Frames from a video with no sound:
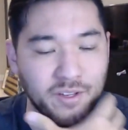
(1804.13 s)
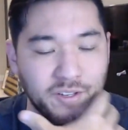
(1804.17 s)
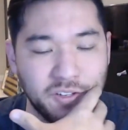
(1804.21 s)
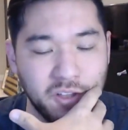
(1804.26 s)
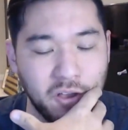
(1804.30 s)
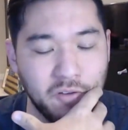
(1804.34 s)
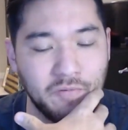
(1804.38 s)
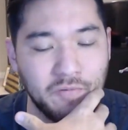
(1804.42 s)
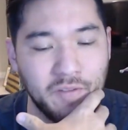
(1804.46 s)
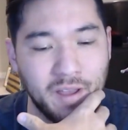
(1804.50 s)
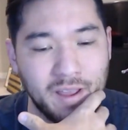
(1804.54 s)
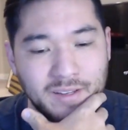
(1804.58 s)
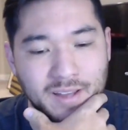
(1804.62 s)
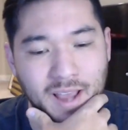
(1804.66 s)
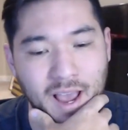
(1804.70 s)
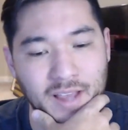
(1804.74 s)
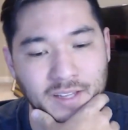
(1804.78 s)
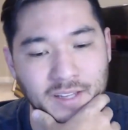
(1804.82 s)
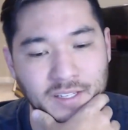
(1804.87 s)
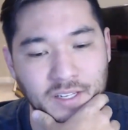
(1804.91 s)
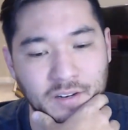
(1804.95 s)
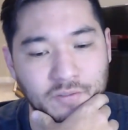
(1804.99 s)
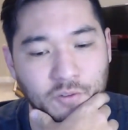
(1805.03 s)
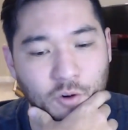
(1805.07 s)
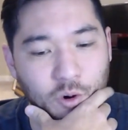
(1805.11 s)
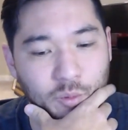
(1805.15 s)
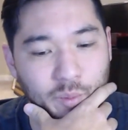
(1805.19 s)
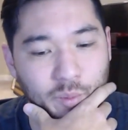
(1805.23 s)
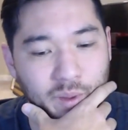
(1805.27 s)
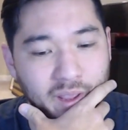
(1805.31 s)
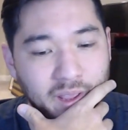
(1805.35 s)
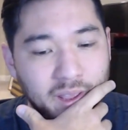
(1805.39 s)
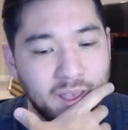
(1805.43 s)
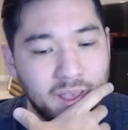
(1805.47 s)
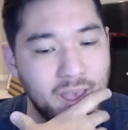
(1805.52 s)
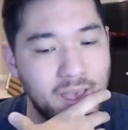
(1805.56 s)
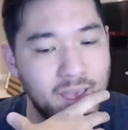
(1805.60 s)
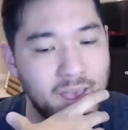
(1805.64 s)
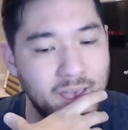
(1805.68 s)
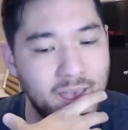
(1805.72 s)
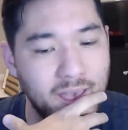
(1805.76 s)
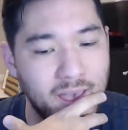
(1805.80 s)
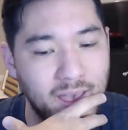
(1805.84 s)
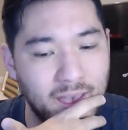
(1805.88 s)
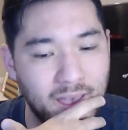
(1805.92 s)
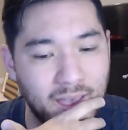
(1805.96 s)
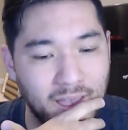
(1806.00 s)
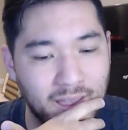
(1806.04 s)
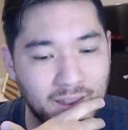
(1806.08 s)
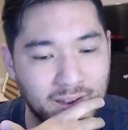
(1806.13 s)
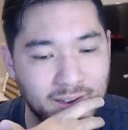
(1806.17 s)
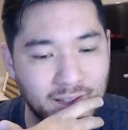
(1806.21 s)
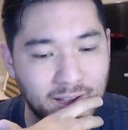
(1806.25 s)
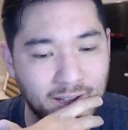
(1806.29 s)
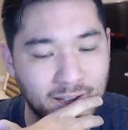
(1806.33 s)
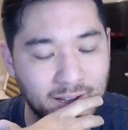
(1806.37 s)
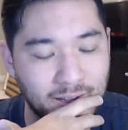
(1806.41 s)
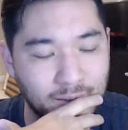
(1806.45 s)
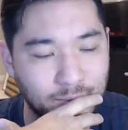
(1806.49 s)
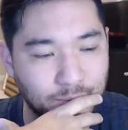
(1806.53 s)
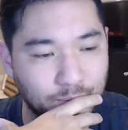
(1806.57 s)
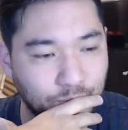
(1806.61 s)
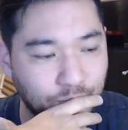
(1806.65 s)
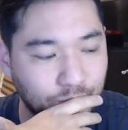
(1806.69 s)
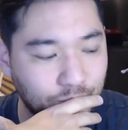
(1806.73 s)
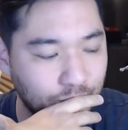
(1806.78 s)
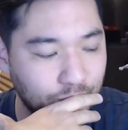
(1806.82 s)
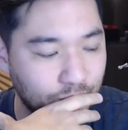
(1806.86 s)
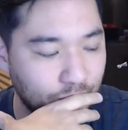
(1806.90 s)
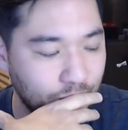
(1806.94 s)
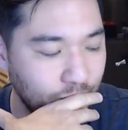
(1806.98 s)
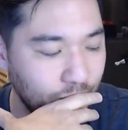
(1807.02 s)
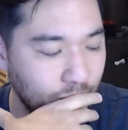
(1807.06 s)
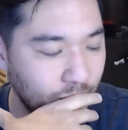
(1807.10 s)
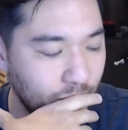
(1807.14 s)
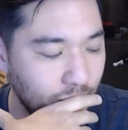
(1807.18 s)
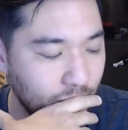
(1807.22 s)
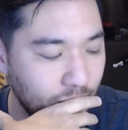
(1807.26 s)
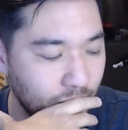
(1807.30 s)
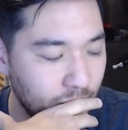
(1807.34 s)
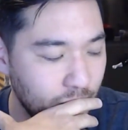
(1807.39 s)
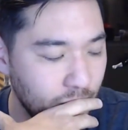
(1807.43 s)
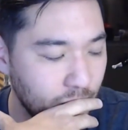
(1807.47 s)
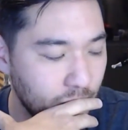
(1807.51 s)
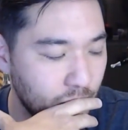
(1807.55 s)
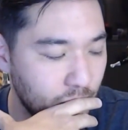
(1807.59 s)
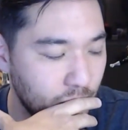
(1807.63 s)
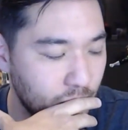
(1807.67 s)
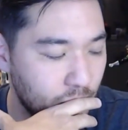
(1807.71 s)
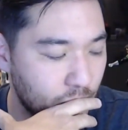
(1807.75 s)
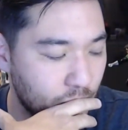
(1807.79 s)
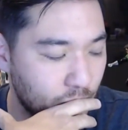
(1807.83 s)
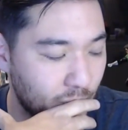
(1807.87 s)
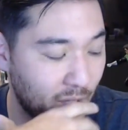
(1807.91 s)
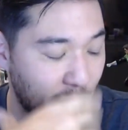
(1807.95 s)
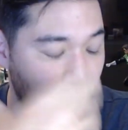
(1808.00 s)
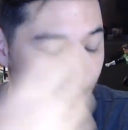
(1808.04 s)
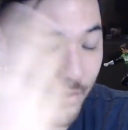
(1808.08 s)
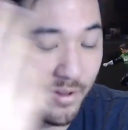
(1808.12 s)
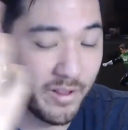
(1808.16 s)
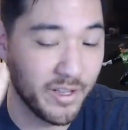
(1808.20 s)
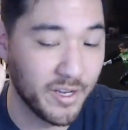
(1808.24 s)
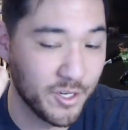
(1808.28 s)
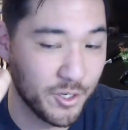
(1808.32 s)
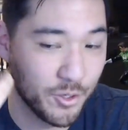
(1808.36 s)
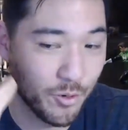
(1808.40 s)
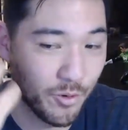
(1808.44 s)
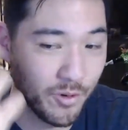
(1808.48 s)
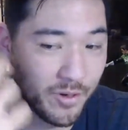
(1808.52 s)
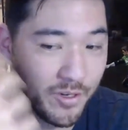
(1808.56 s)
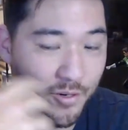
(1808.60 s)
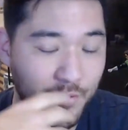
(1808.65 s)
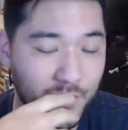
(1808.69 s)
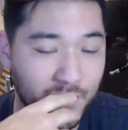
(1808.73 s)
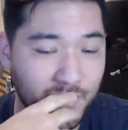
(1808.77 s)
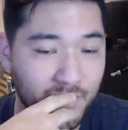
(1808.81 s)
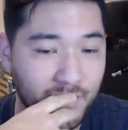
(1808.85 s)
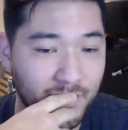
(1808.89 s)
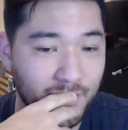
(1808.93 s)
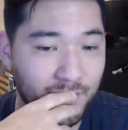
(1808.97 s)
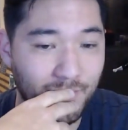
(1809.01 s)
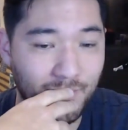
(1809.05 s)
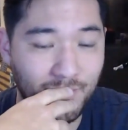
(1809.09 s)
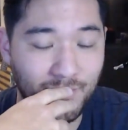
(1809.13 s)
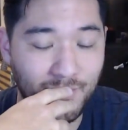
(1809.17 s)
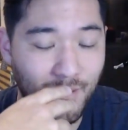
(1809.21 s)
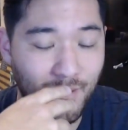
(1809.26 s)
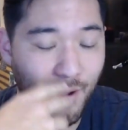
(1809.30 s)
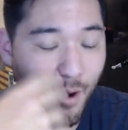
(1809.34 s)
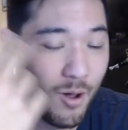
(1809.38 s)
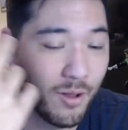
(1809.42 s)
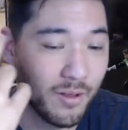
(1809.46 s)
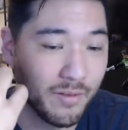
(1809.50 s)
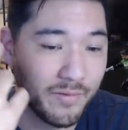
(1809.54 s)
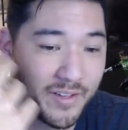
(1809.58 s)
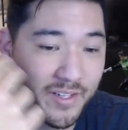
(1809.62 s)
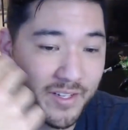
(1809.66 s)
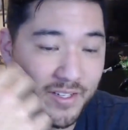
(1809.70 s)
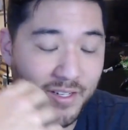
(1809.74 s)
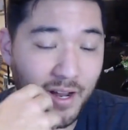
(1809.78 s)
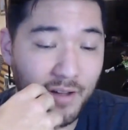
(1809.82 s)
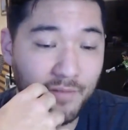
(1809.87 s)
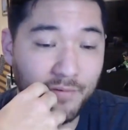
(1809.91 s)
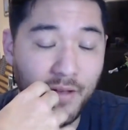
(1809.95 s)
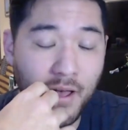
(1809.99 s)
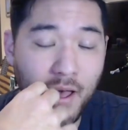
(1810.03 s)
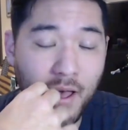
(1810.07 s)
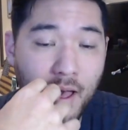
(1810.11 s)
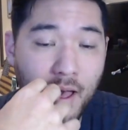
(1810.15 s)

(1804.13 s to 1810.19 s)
so fantastic for me, and I really enjoy doing all of this stuff.